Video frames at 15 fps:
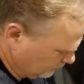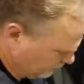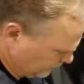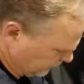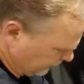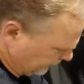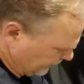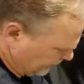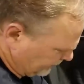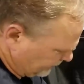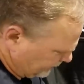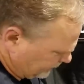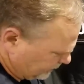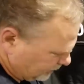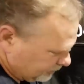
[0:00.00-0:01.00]
place the
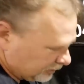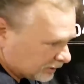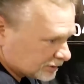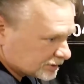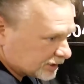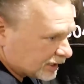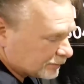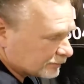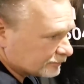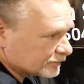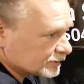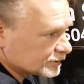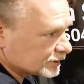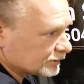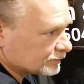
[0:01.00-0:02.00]
two on top of
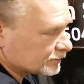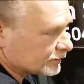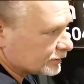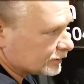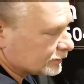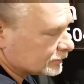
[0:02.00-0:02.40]
each other there.